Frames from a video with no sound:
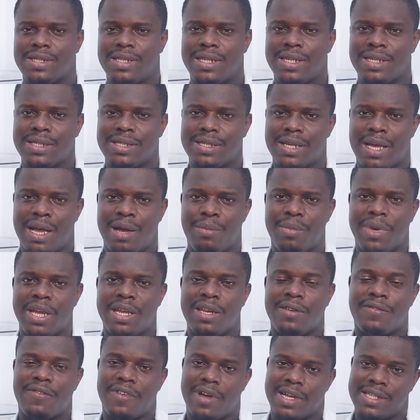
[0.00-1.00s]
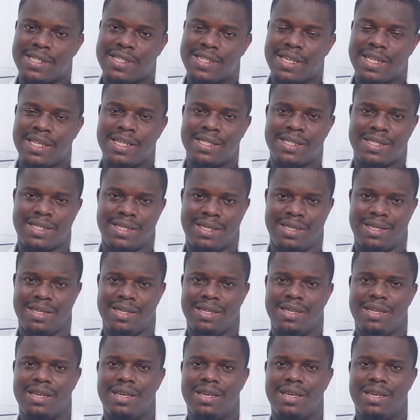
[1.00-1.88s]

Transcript: this infertility.